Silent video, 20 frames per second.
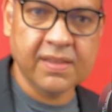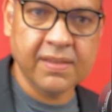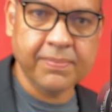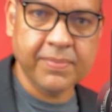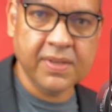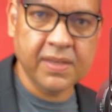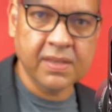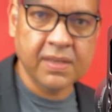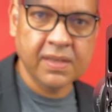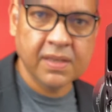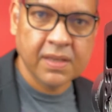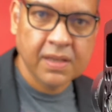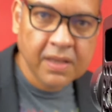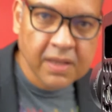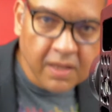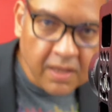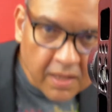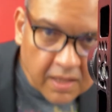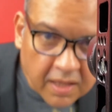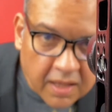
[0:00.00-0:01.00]
me,
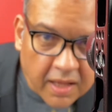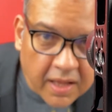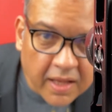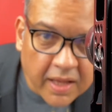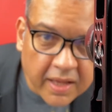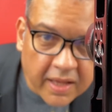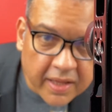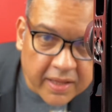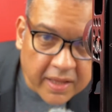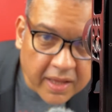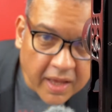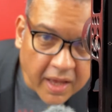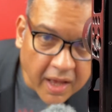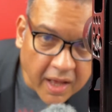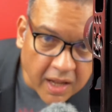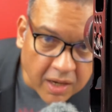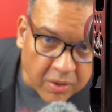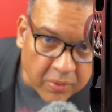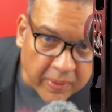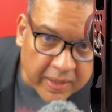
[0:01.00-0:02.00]

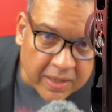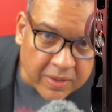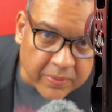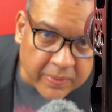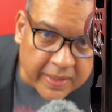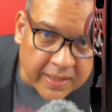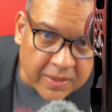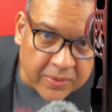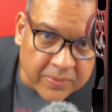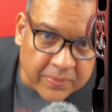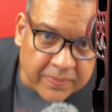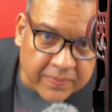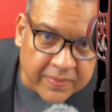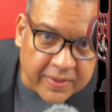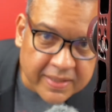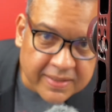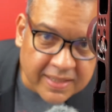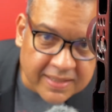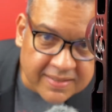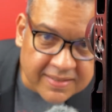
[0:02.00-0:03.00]
hello,
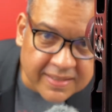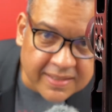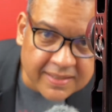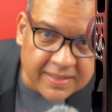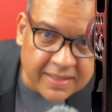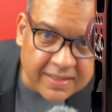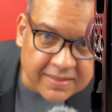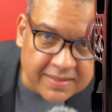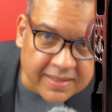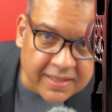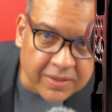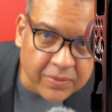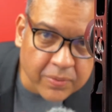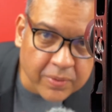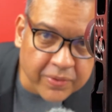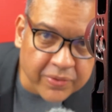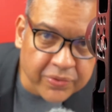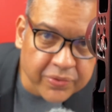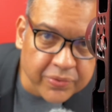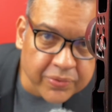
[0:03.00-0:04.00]
testing,
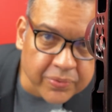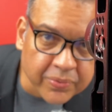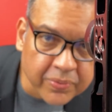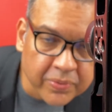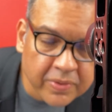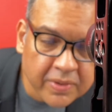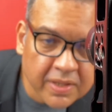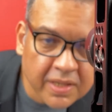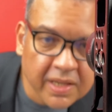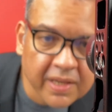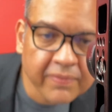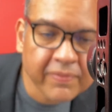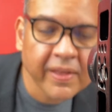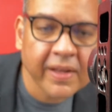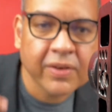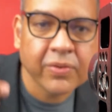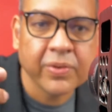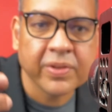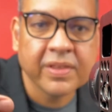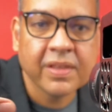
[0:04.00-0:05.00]
1, 2, if
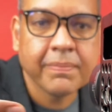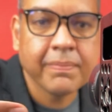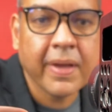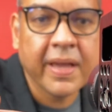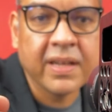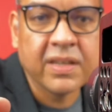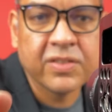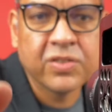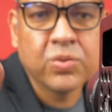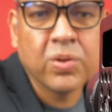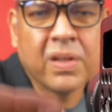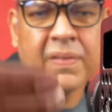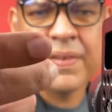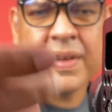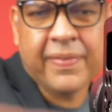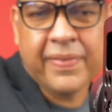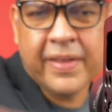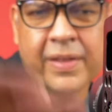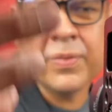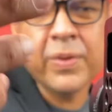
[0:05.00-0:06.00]
that going to minus 12.
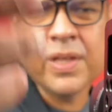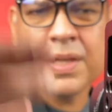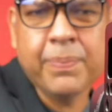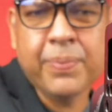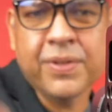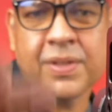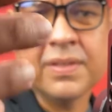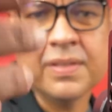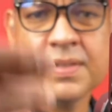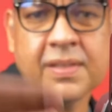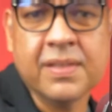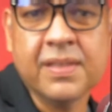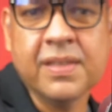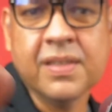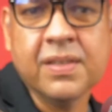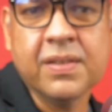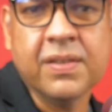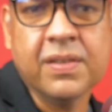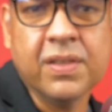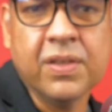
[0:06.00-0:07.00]
And then when you put it into
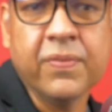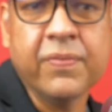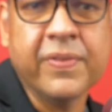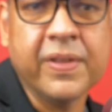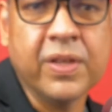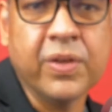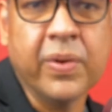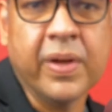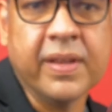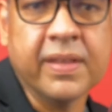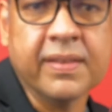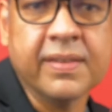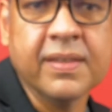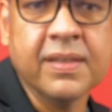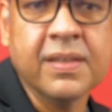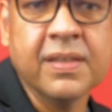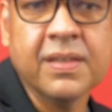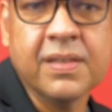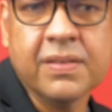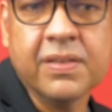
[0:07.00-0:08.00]
your video editor,
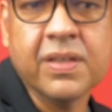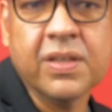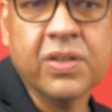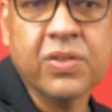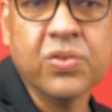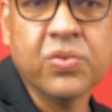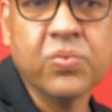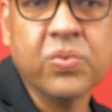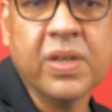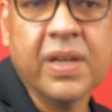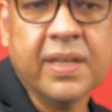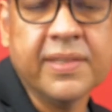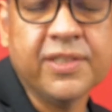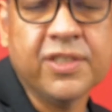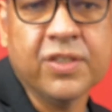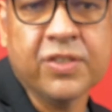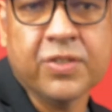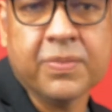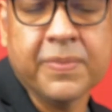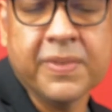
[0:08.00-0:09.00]
you could do your
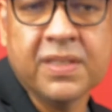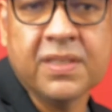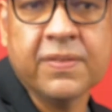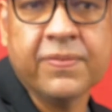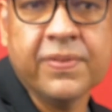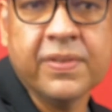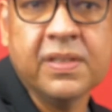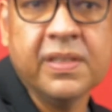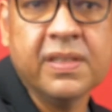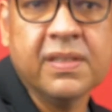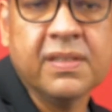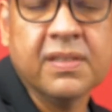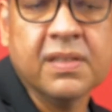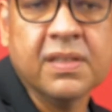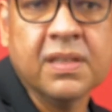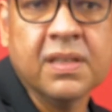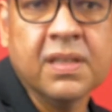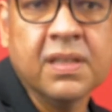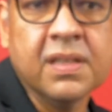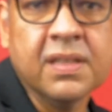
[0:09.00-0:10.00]
adjustments if you need
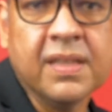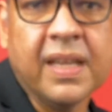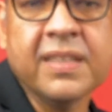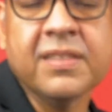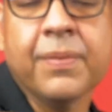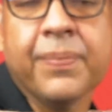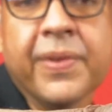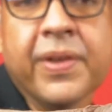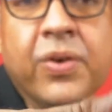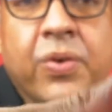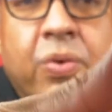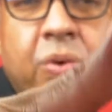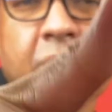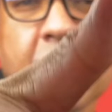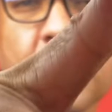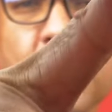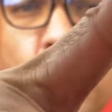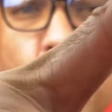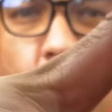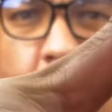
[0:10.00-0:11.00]
to. That's something called
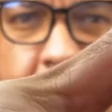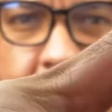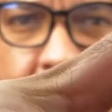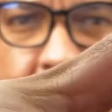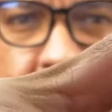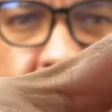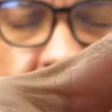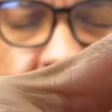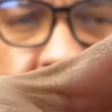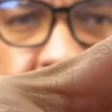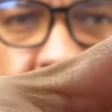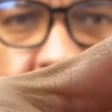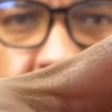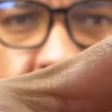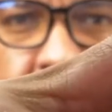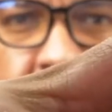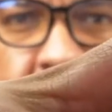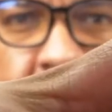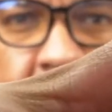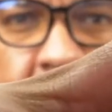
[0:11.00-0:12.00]

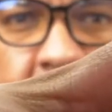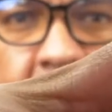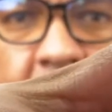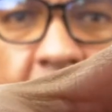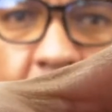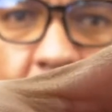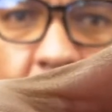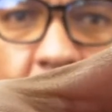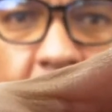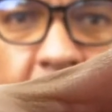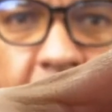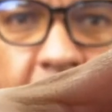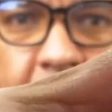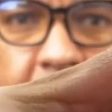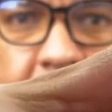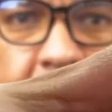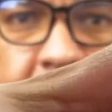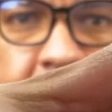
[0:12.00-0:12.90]
normalizing your audio.